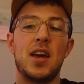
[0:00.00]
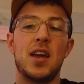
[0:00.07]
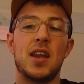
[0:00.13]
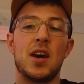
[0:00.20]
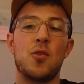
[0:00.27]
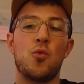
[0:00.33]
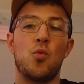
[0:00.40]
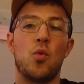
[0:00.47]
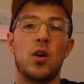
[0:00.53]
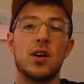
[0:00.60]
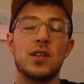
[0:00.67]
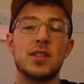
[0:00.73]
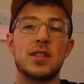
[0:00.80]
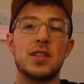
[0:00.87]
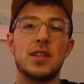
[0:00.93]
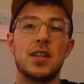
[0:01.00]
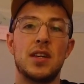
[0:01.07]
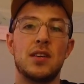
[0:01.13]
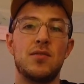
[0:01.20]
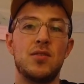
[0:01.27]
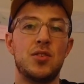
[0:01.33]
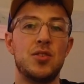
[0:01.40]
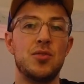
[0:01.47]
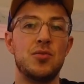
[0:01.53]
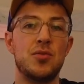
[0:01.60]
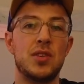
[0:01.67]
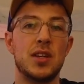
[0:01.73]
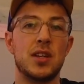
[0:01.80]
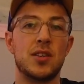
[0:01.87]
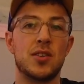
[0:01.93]
And I want to give you
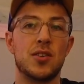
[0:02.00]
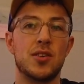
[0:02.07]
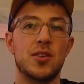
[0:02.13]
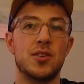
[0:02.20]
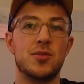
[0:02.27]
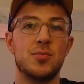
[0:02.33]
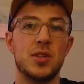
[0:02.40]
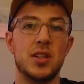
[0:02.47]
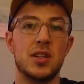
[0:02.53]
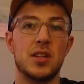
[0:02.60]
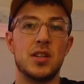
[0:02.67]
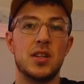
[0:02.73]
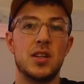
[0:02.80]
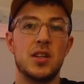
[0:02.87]
the encouragement.